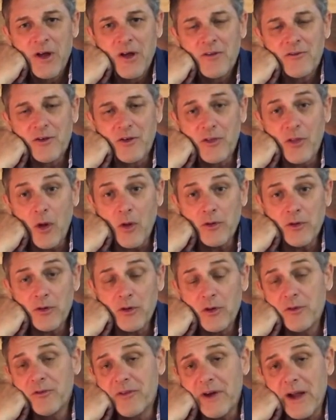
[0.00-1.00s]
For those of
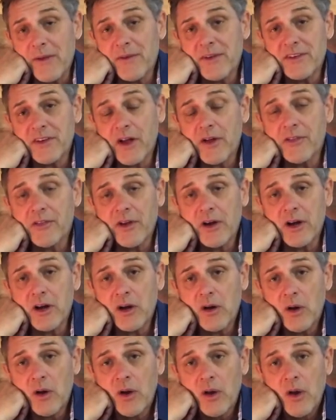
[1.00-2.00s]
you families out
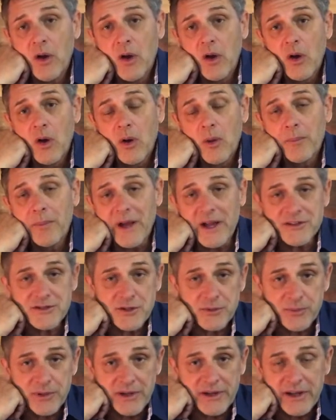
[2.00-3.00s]
there, Pastor
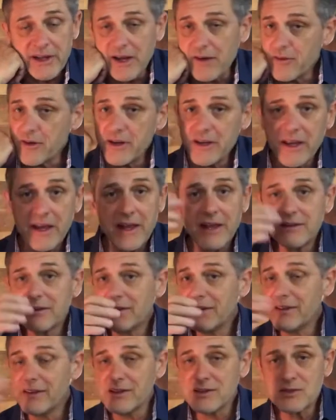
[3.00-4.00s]
Brittni, every day
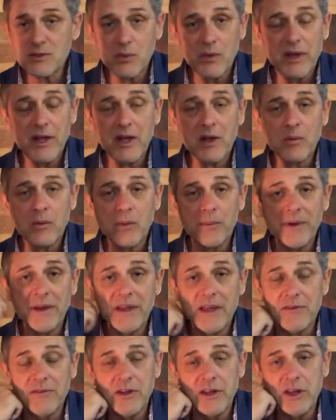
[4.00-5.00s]
this week, will be
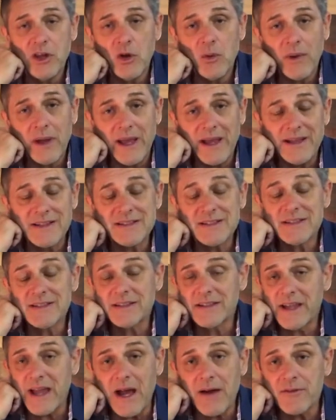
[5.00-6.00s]
giving you a
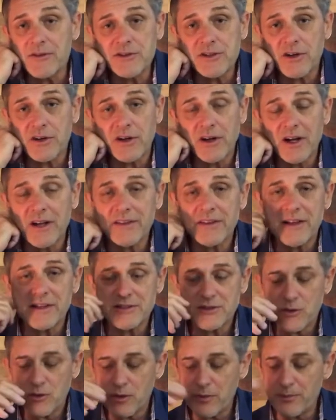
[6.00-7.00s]
scavenger hunt
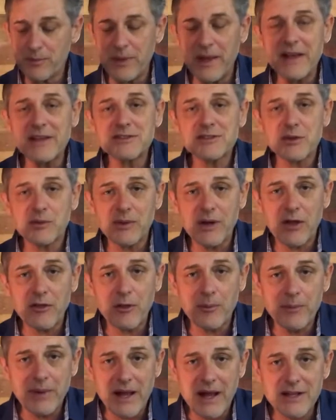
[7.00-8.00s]
that's sort of based around the
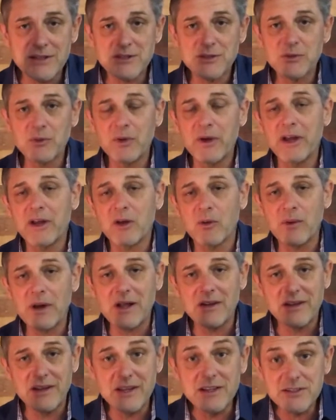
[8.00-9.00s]
Passion Week,
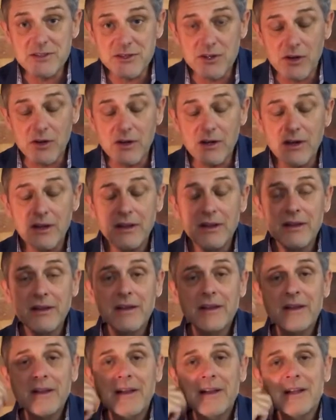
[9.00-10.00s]
around Easter.
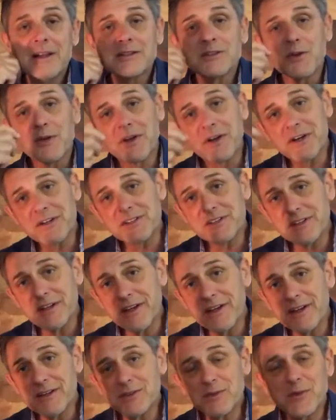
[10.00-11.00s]
So here she
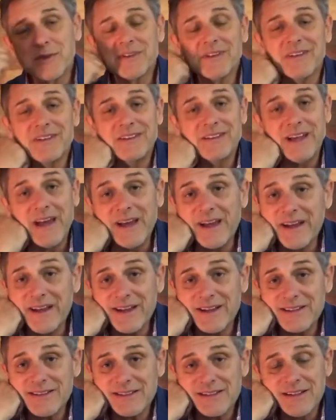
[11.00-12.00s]
is with
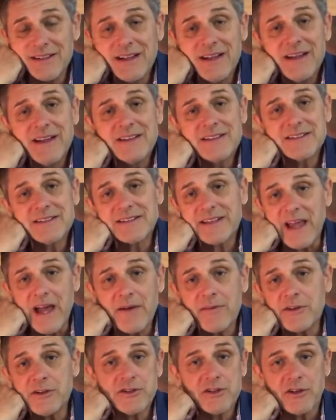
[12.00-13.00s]
today's
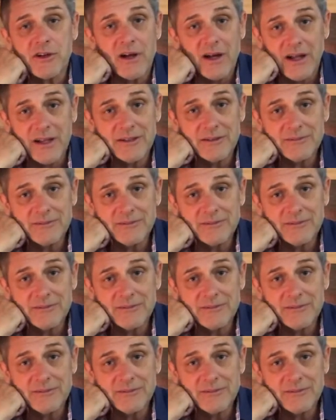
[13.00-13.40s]
scavenger hunt.